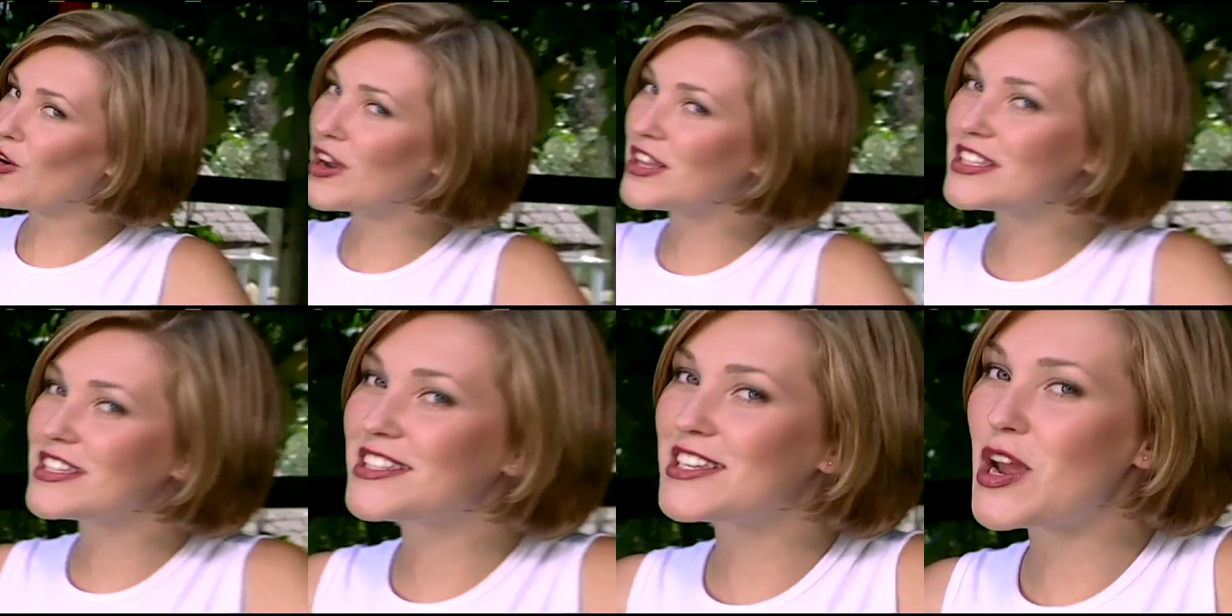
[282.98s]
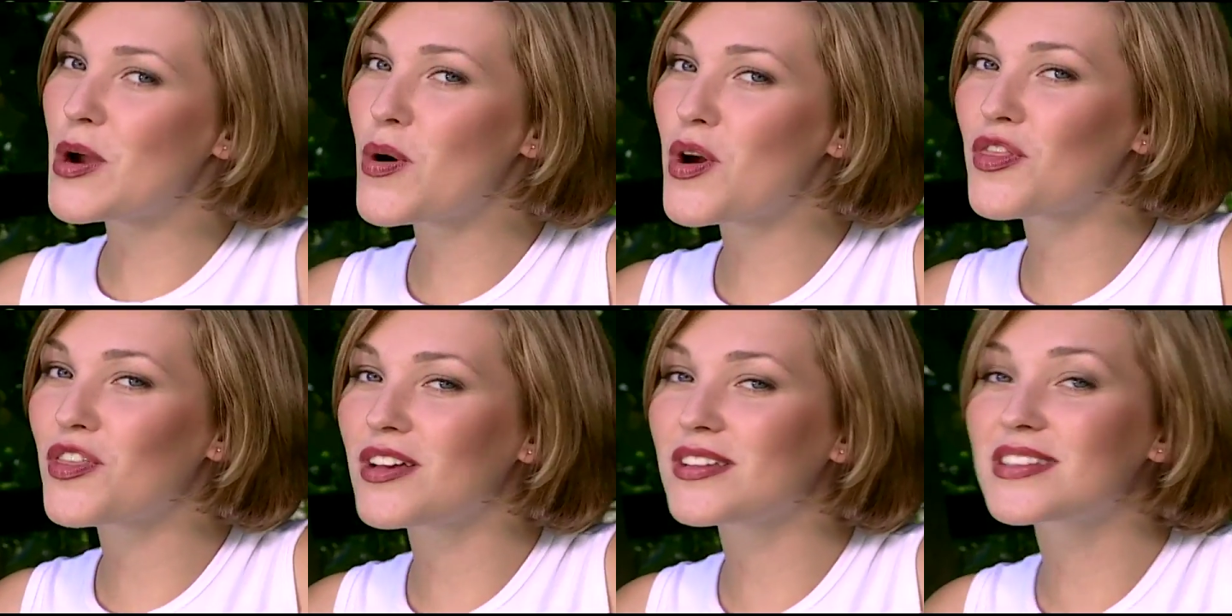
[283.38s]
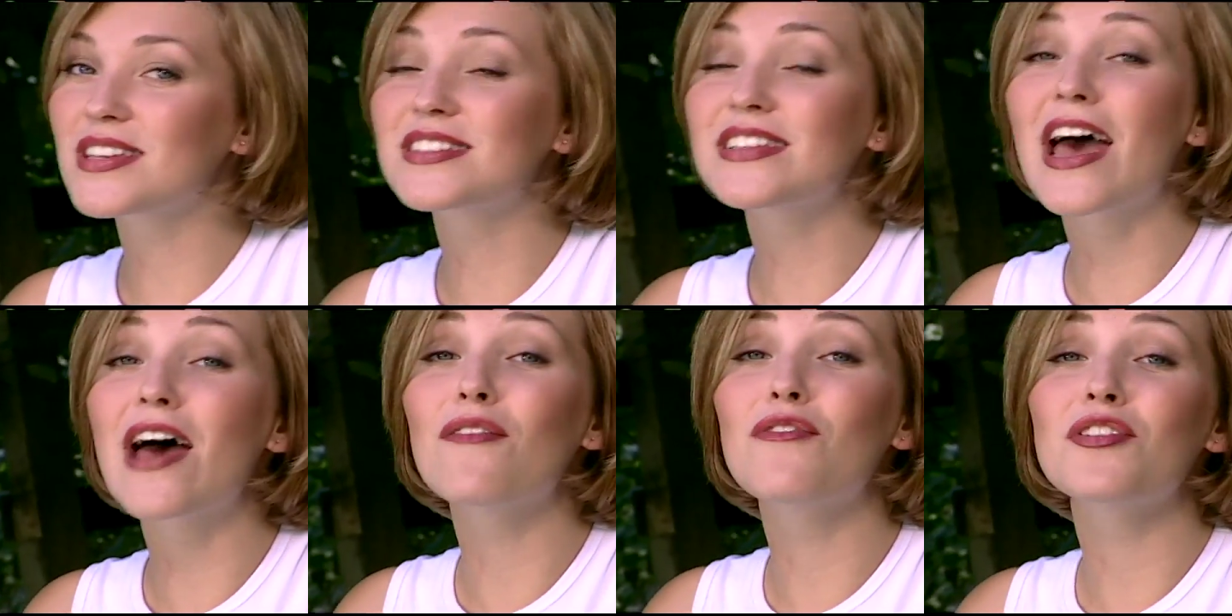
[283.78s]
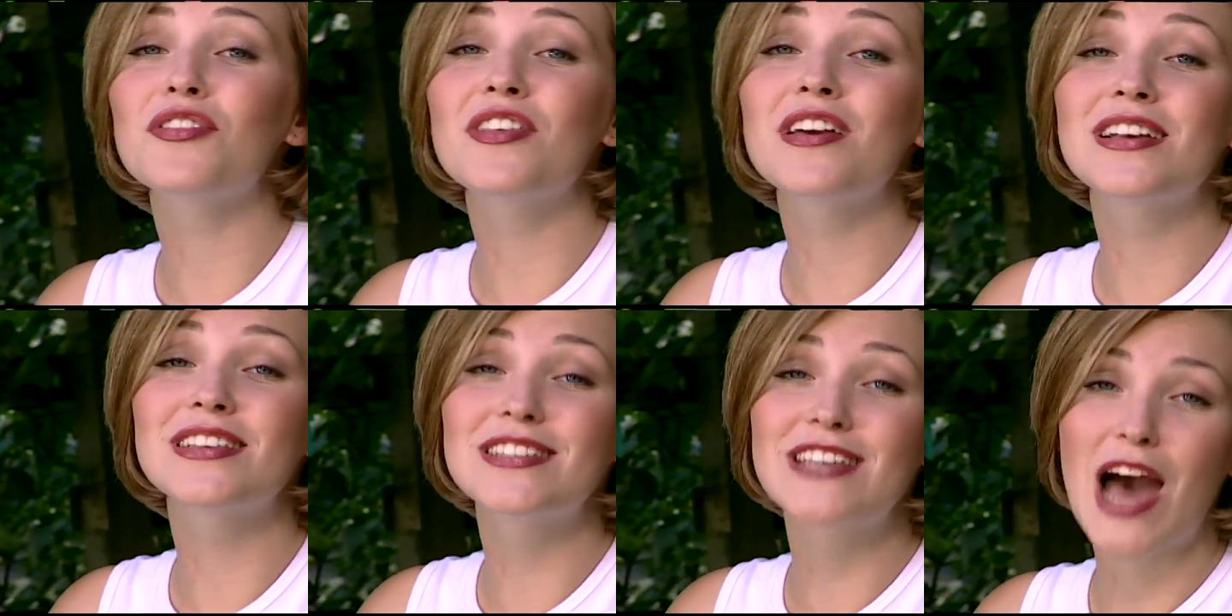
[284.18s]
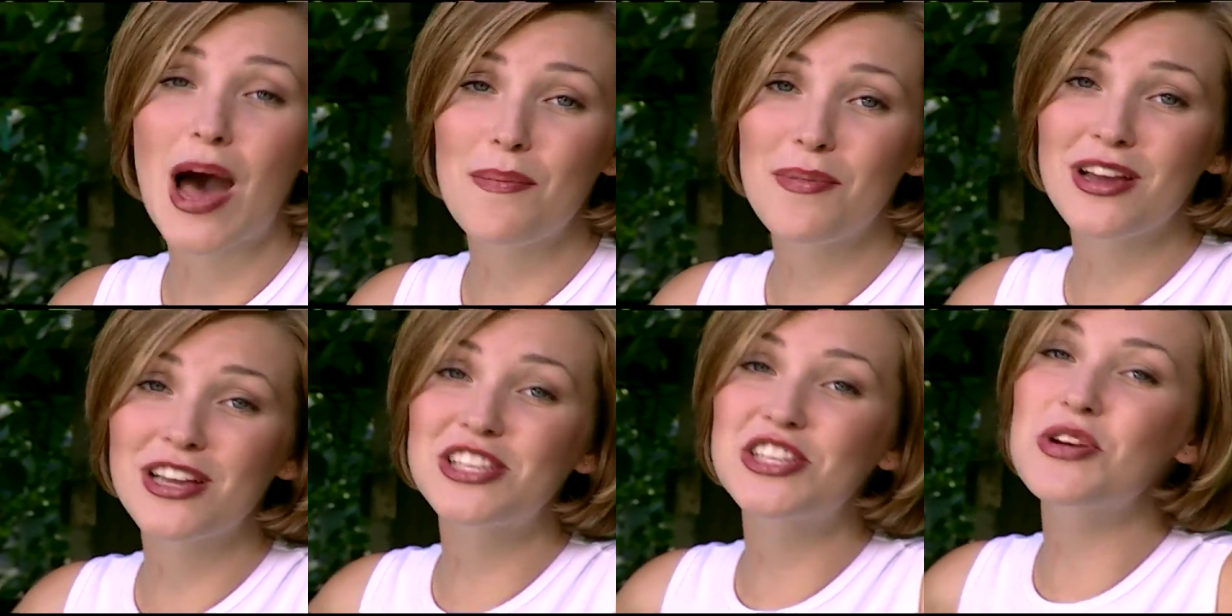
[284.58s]
right, stay with us because everything's
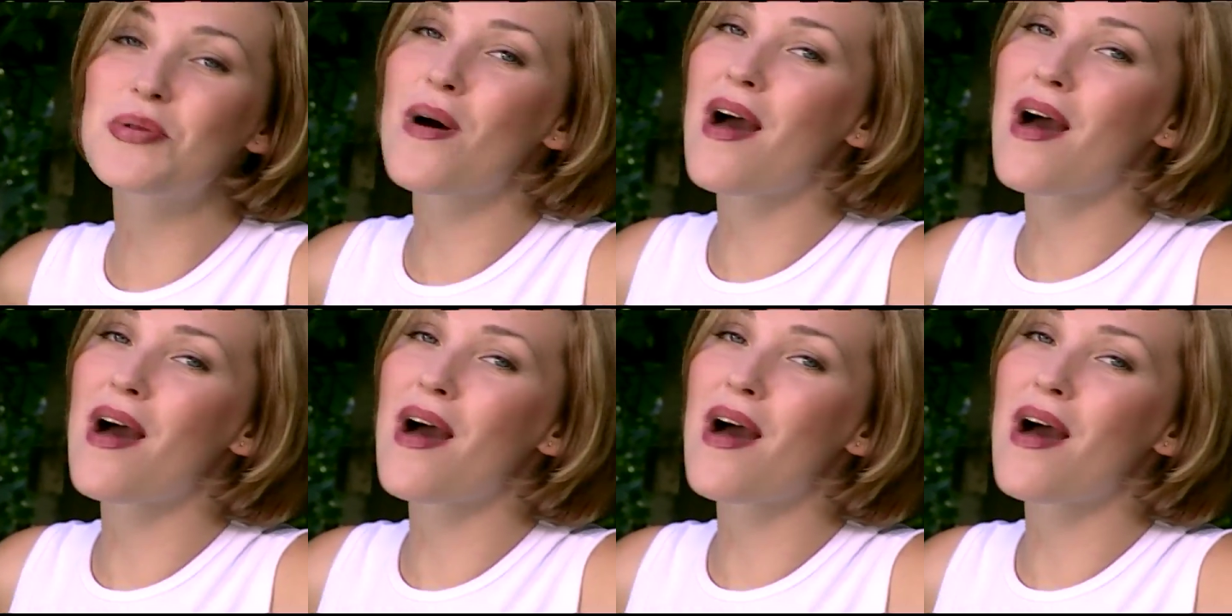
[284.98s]
coming to